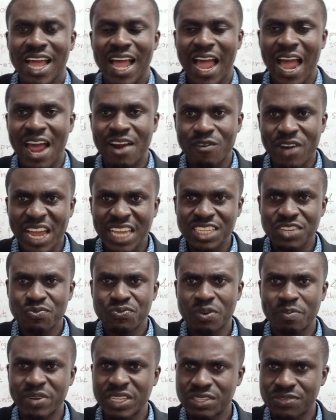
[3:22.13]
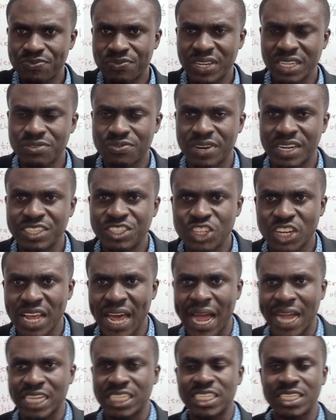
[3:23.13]
are arising from this first pharyngeal
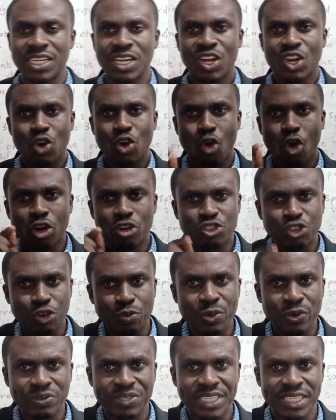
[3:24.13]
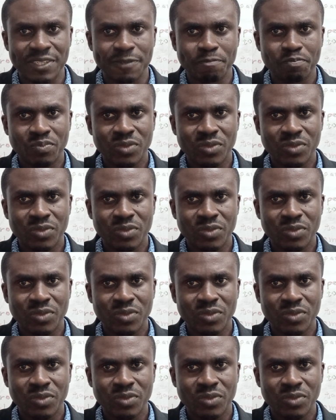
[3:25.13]
arch contributing